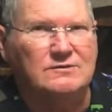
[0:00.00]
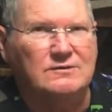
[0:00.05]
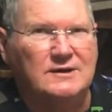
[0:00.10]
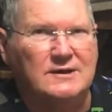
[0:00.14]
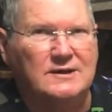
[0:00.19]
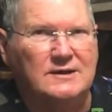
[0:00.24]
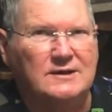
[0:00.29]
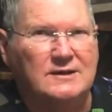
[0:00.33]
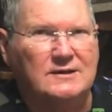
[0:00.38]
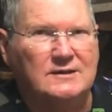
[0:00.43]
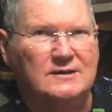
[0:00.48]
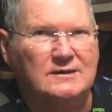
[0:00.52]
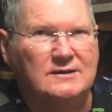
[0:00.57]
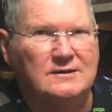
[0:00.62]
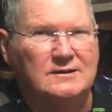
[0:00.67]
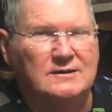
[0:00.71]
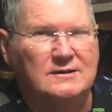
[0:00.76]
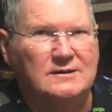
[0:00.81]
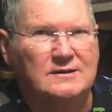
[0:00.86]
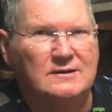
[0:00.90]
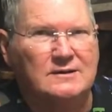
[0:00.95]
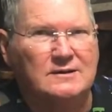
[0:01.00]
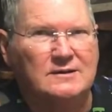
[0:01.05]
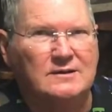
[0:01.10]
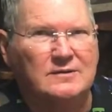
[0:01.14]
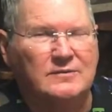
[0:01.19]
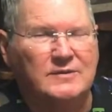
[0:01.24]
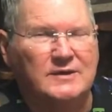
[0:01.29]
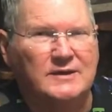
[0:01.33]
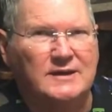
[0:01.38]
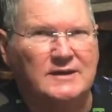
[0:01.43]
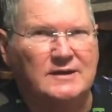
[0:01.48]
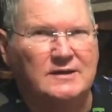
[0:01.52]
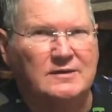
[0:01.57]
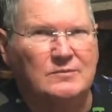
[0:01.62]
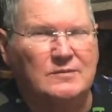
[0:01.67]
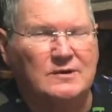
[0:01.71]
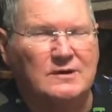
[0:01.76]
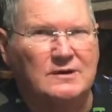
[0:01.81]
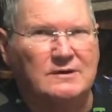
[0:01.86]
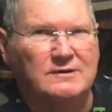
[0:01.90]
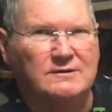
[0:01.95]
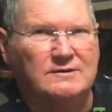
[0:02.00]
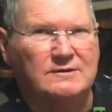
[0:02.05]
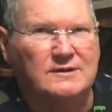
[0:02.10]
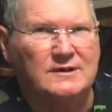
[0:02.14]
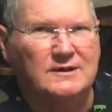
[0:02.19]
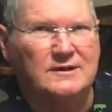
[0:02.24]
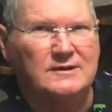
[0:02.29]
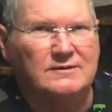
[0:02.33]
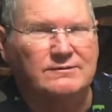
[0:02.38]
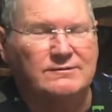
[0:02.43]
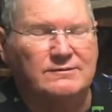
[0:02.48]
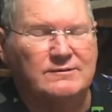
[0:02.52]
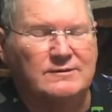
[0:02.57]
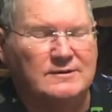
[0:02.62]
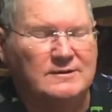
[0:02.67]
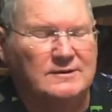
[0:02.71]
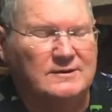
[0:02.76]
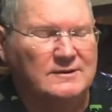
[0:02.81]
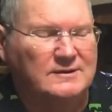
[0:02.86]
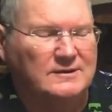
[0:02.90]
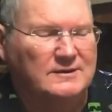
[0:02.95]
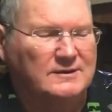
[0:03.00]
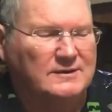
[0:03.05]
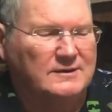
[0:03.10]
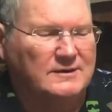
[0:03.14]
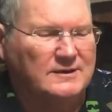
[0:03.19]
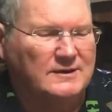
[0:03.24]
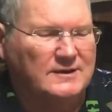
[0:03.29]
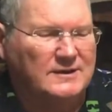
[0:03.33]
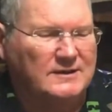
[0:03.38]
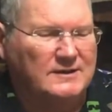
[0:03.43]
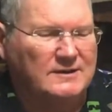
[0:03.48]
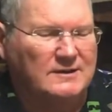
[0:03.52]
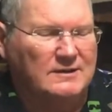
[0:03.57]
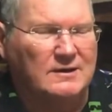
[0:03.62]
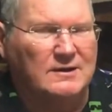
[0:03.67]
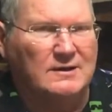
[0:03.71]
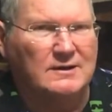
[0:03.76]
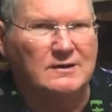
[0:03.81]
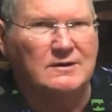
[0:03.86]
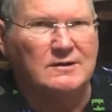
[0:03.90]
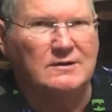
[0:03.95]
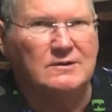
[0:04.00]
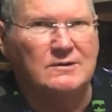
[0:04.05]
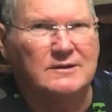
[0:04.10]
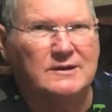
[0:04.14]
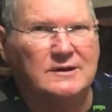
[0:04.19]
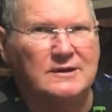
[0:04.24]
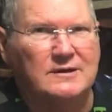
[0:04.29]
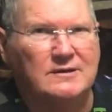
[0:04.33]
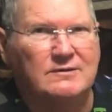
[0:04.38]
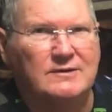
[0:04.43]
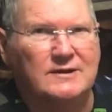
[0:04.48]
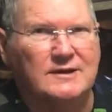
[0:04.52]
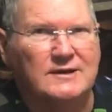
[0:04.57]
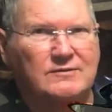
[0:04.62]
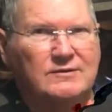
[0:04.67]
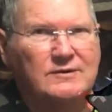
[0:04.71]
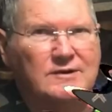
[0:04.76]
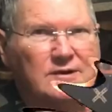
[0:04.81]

train, made out of Mark stuff, and the Argo aircraft